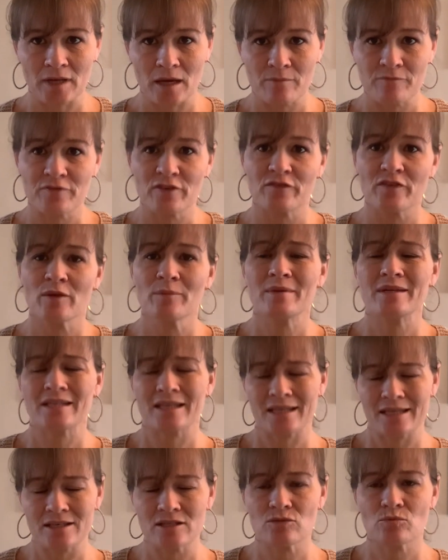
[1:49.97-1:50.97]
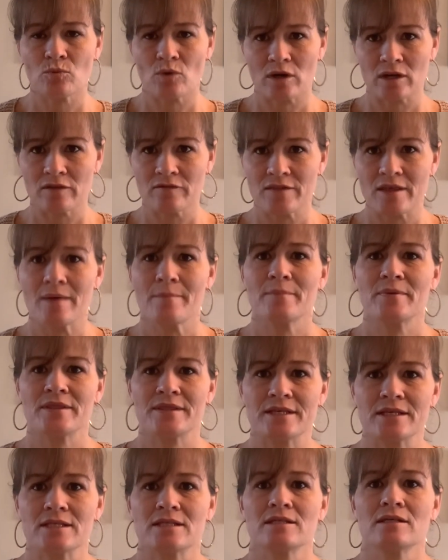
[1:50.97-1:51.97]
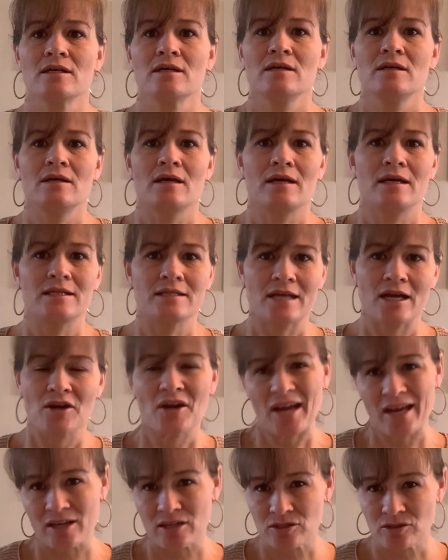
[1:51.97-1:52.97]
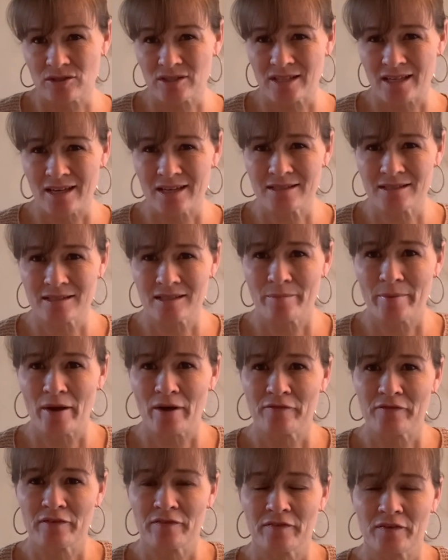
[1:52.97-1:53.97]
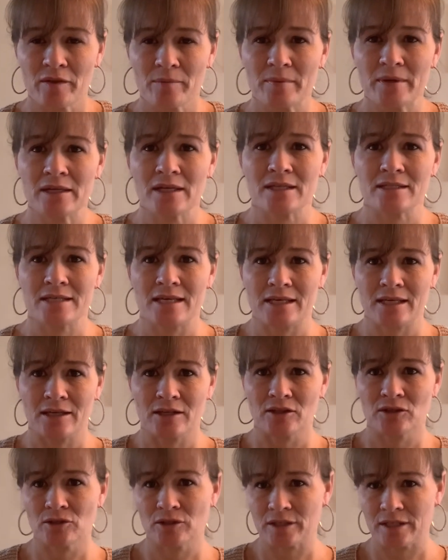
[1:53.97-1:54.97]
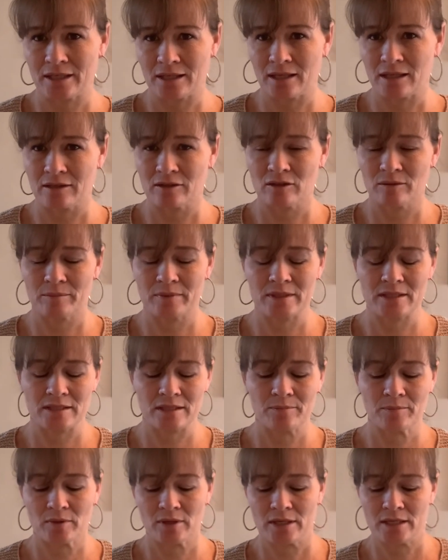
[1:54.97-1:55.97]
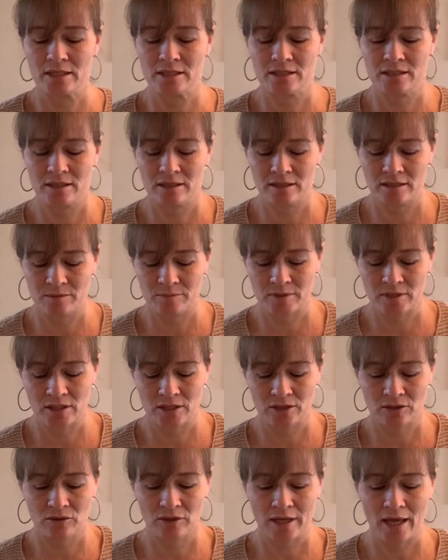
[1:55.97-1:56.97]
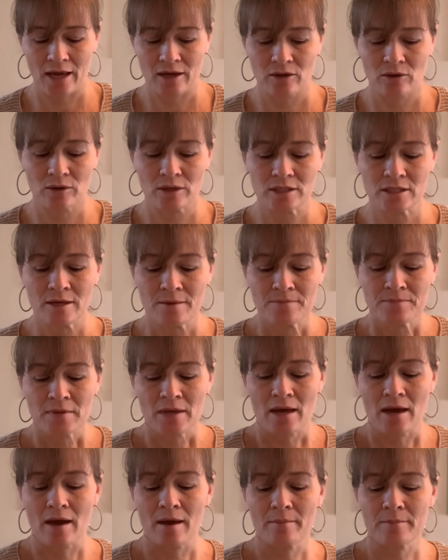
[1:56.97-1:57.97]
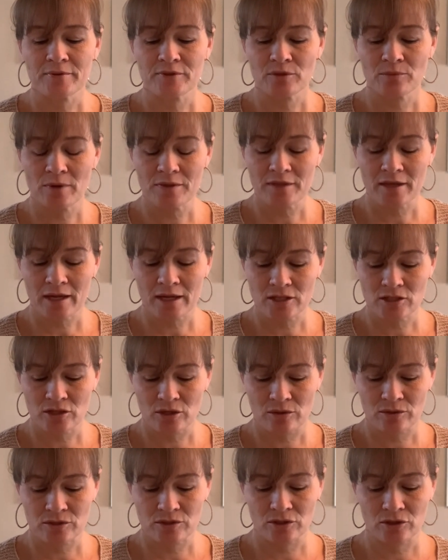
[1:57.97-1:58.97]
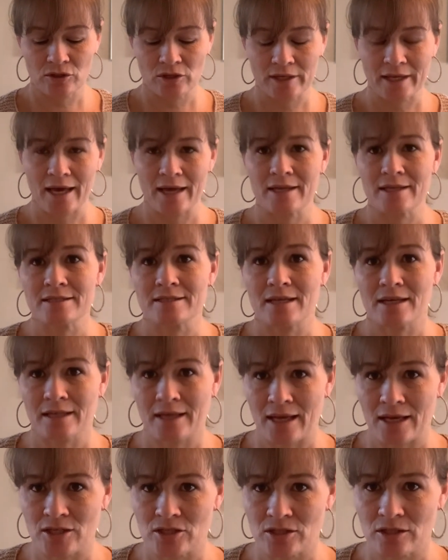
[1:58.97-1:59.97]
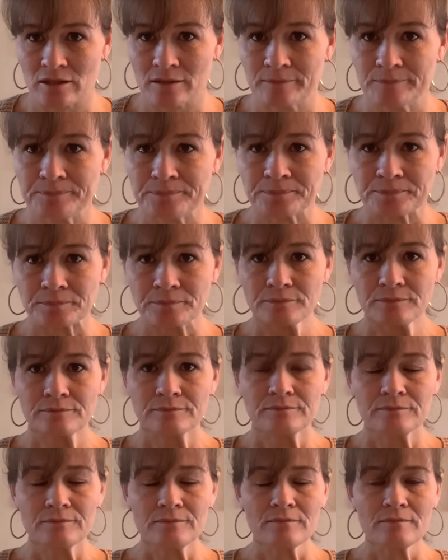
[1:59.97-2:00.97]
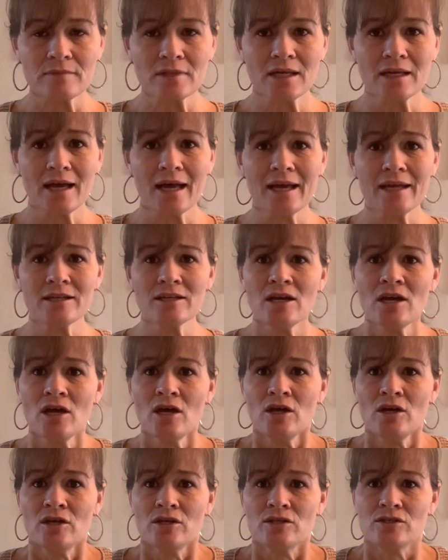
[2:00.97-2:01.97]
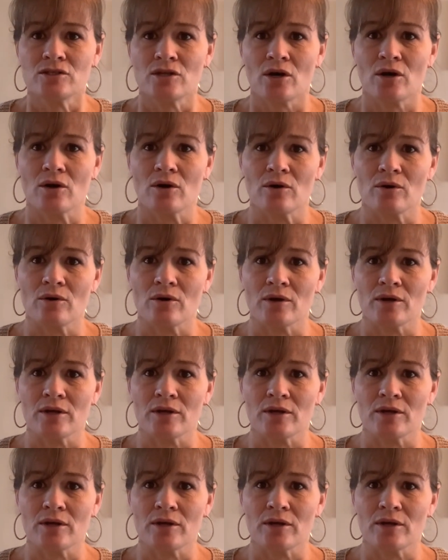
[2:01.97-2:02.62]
fulfillment is one of them, but this entire exercise is about fulfillment and taking a look a little bit deeper into these particular categories. But the one that I chose to look at is dedication. And so,